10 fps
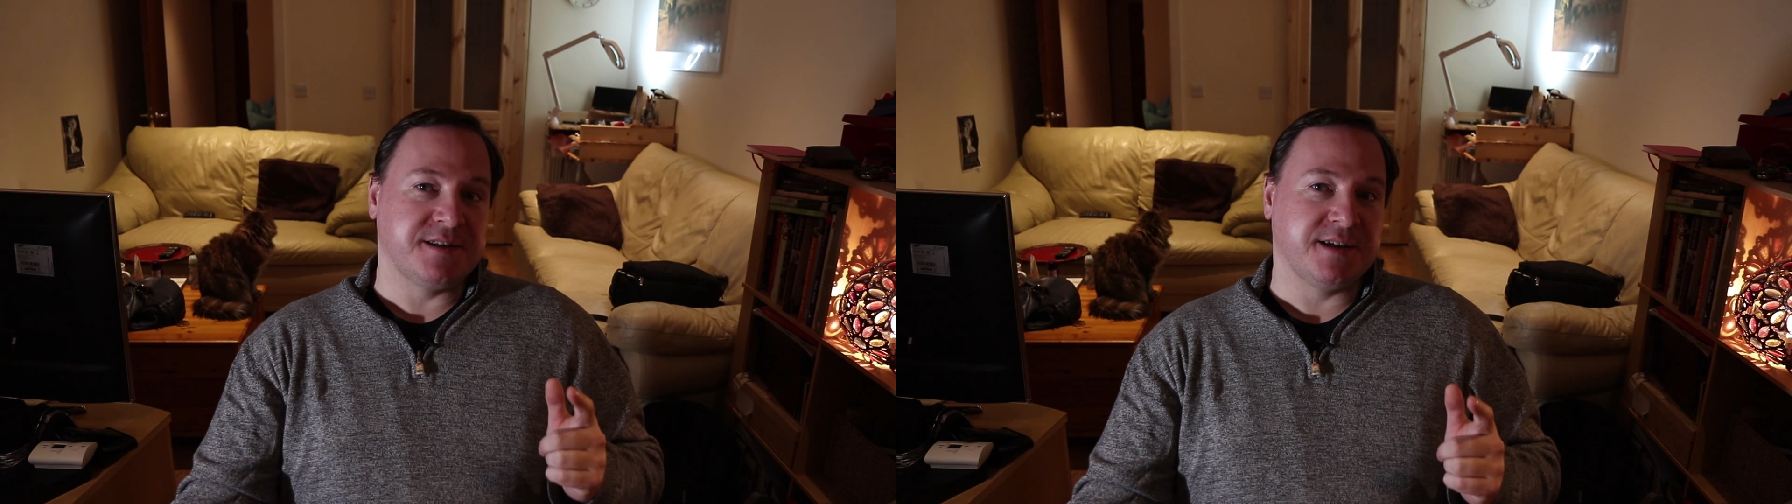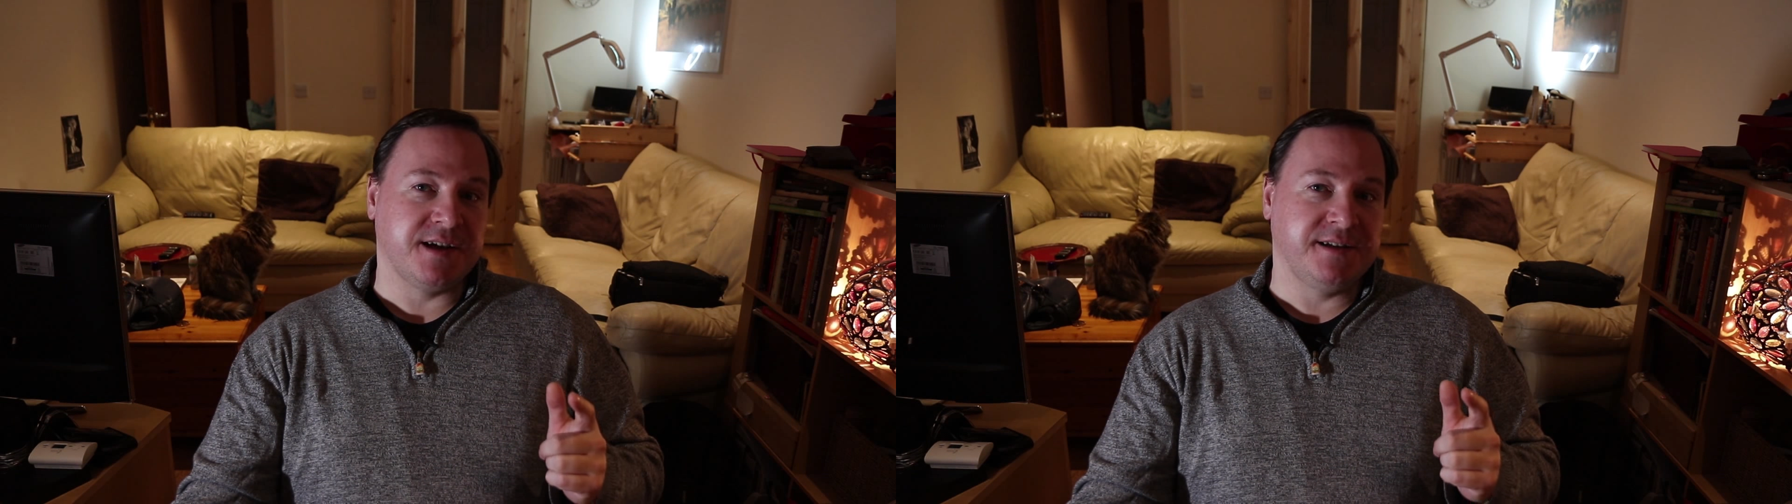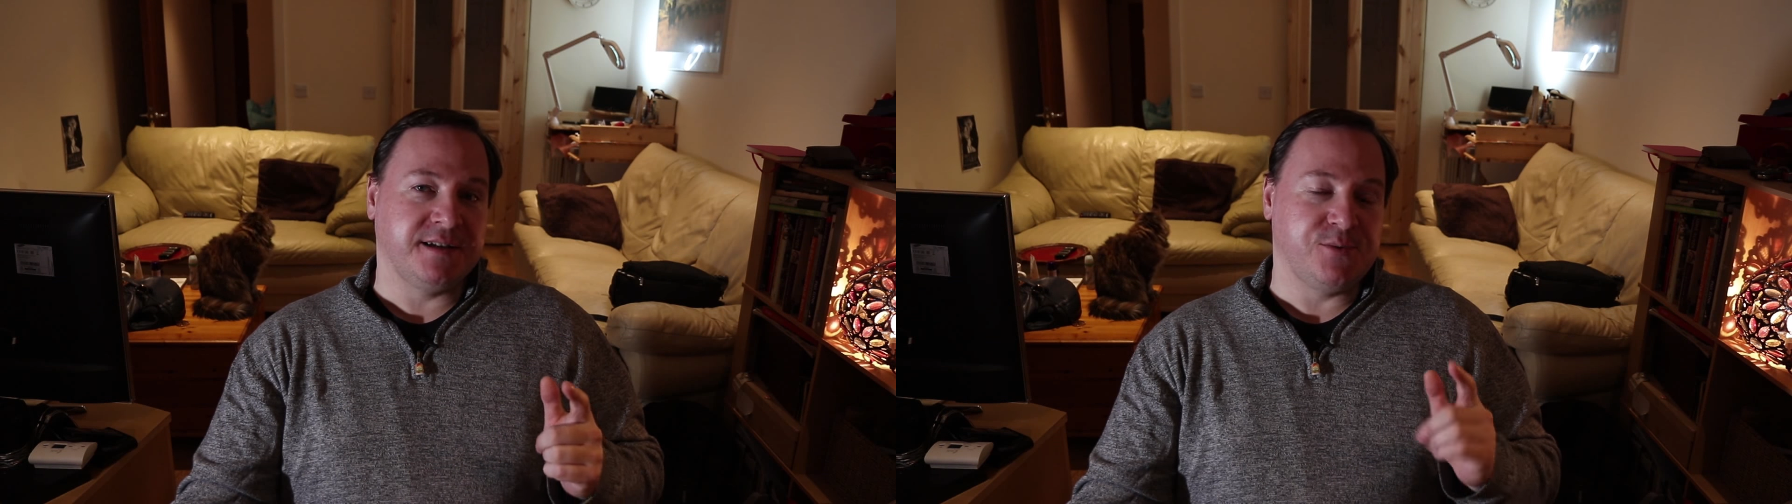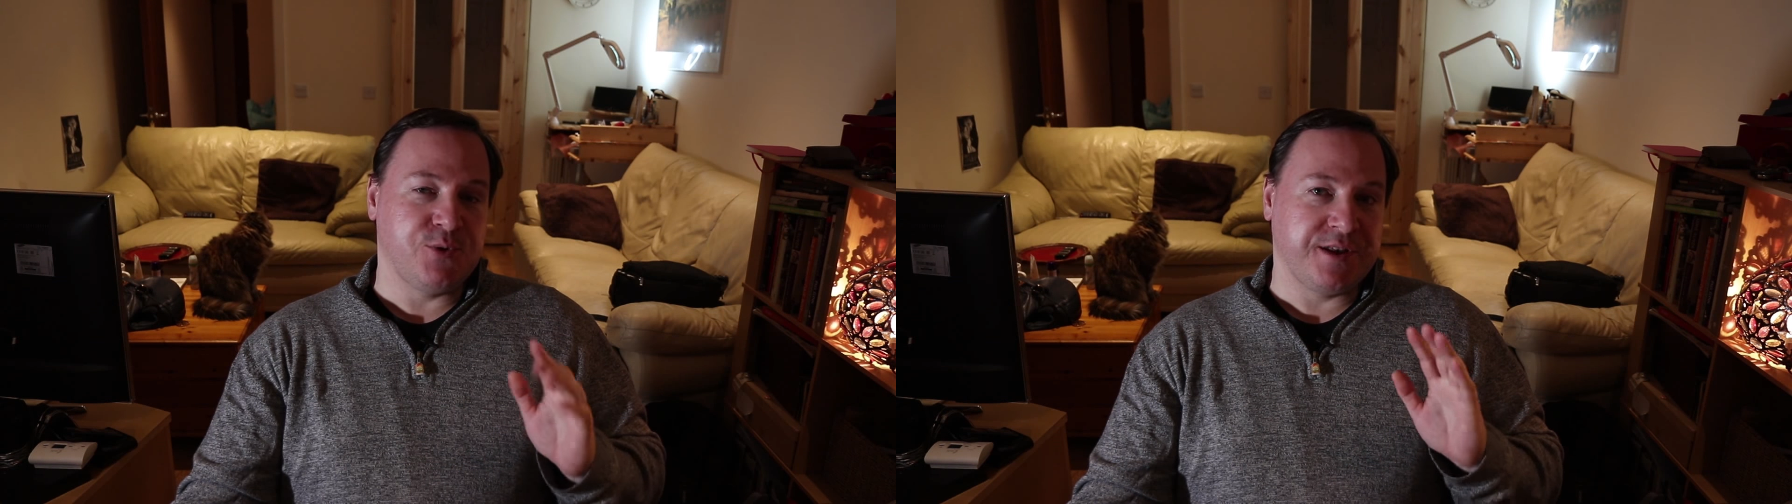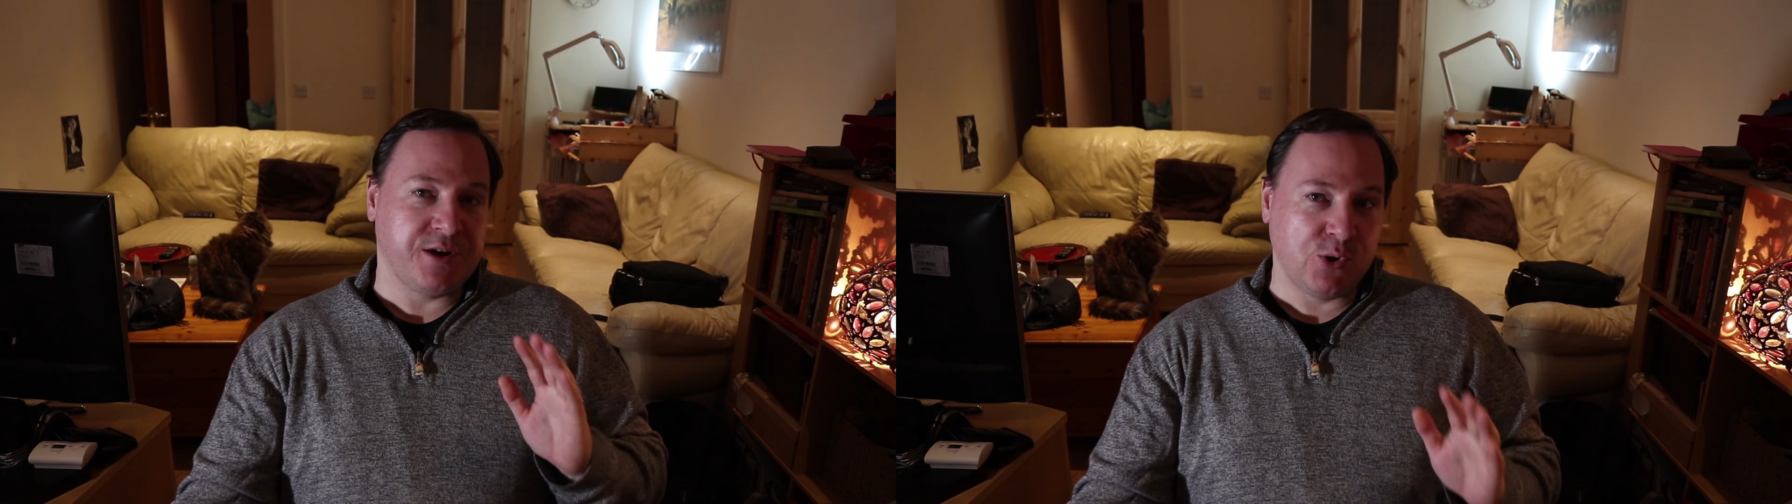side
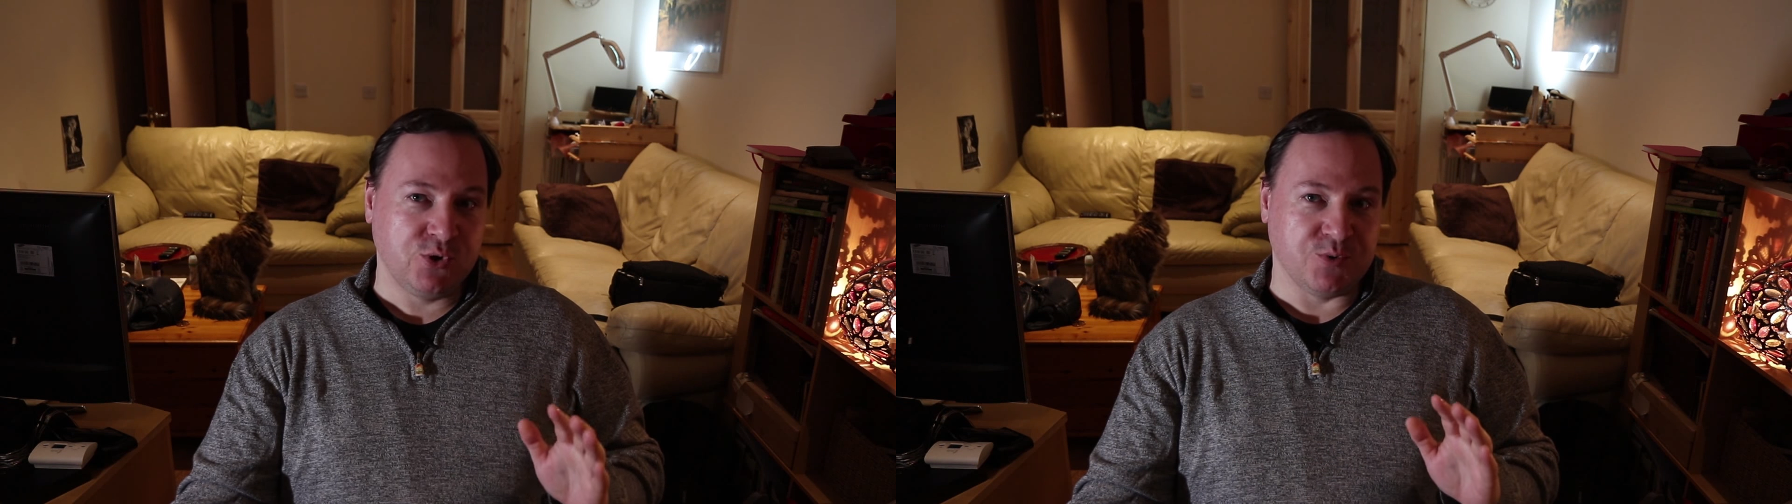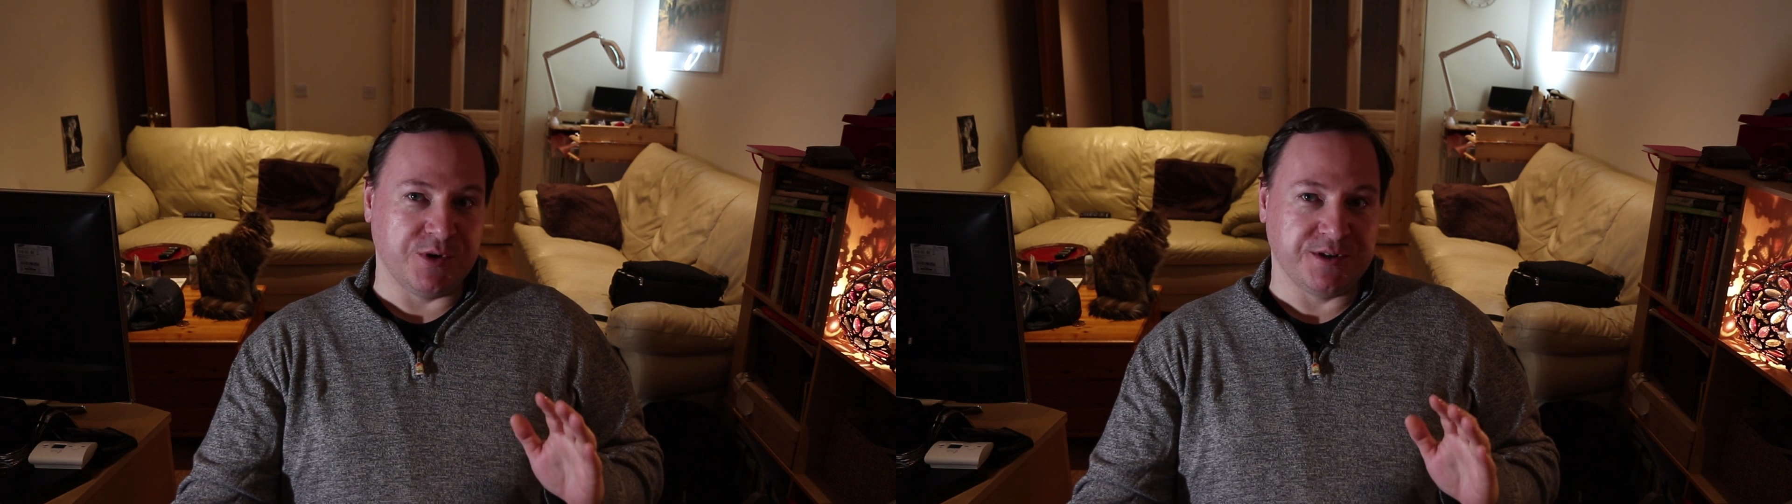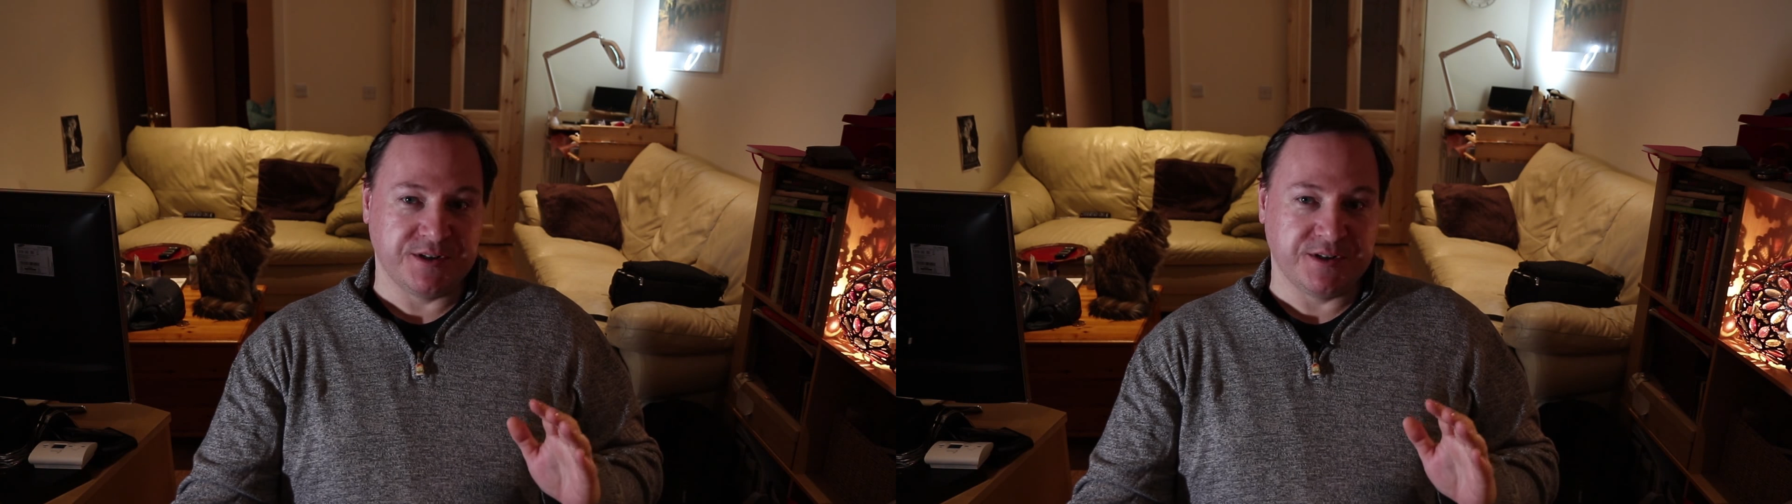with an older one.